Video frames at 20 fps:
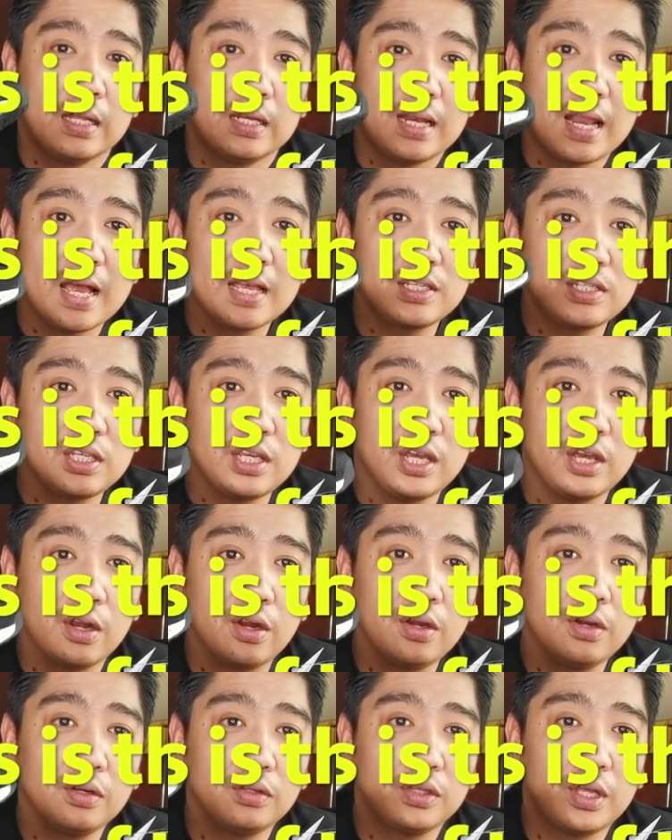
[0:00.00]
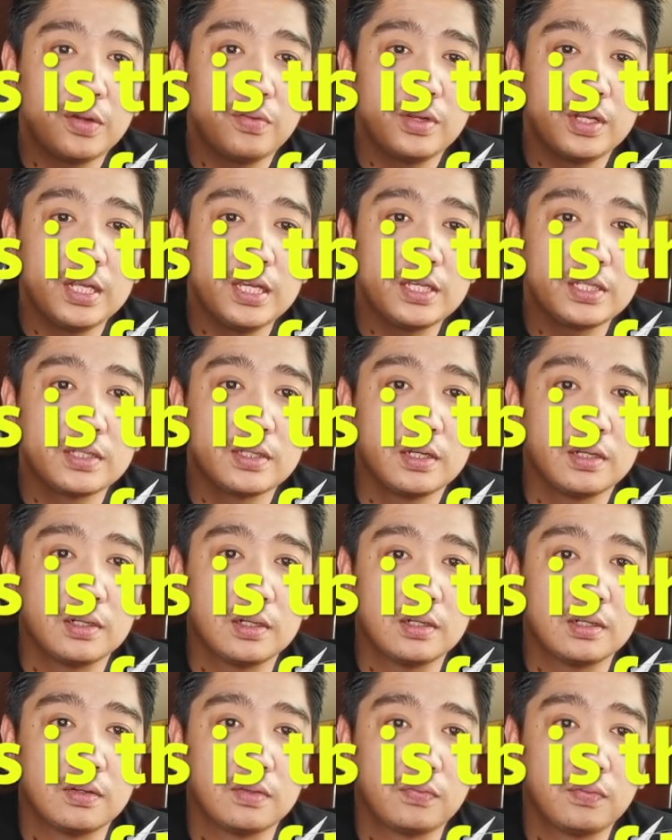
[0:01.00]
Last year, they released
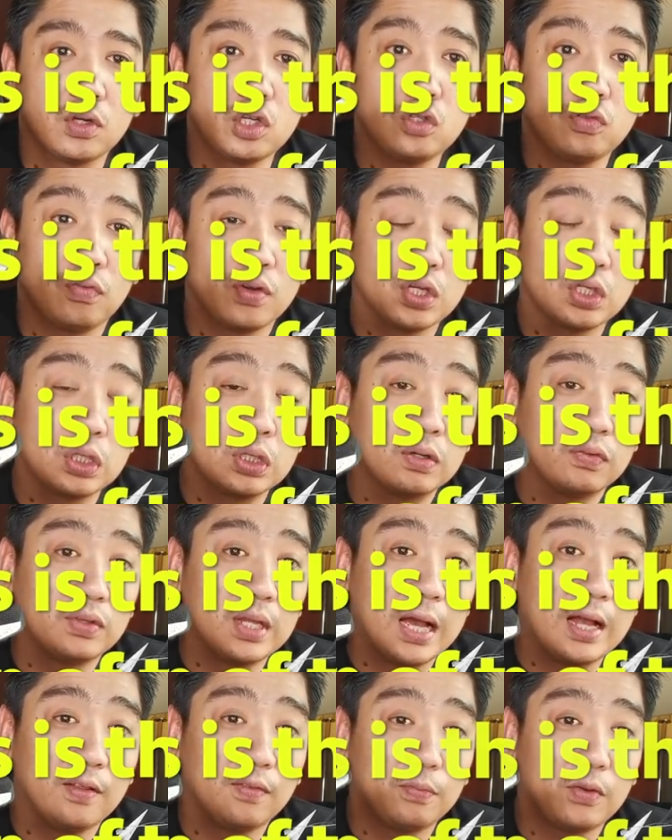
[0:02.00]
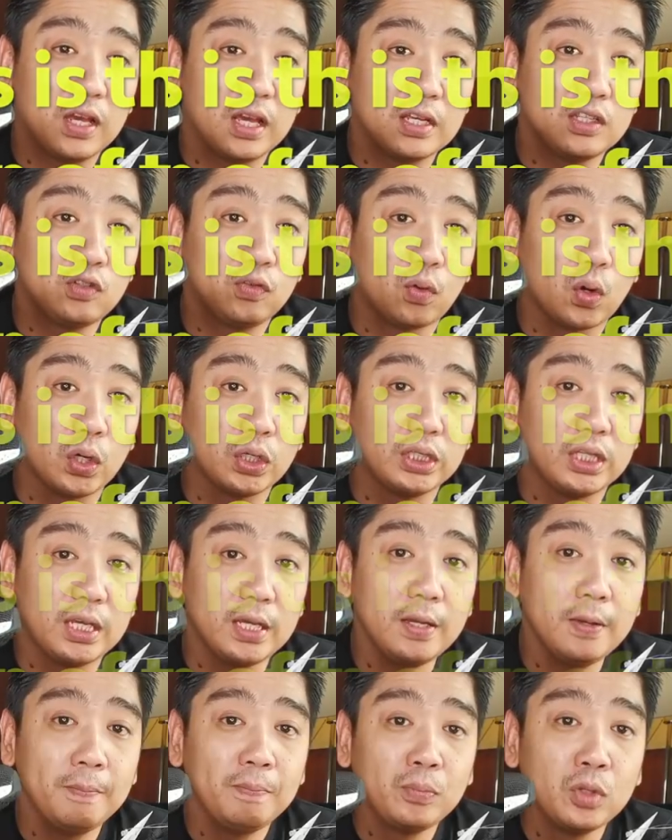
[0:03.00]
the first version of the Alpha Edge
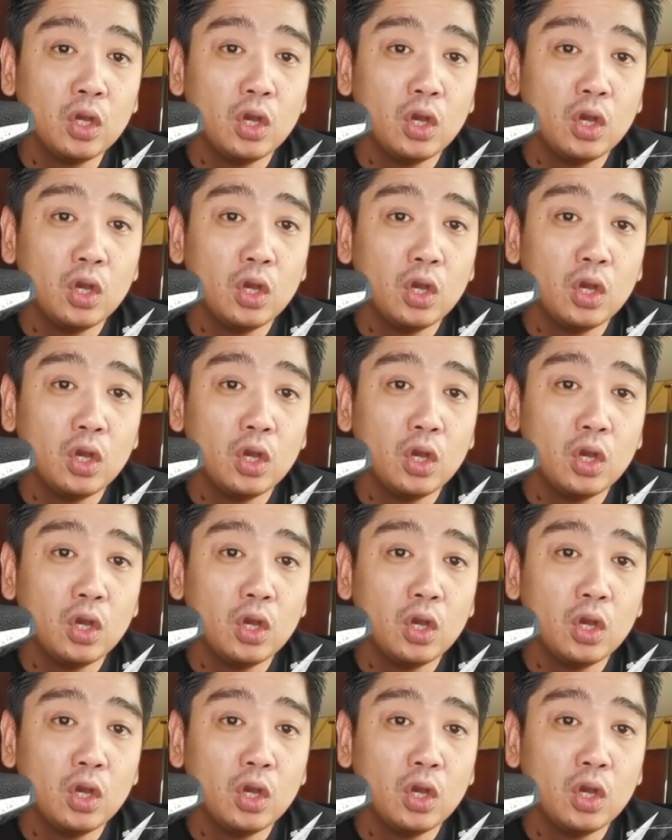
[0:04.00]
4D,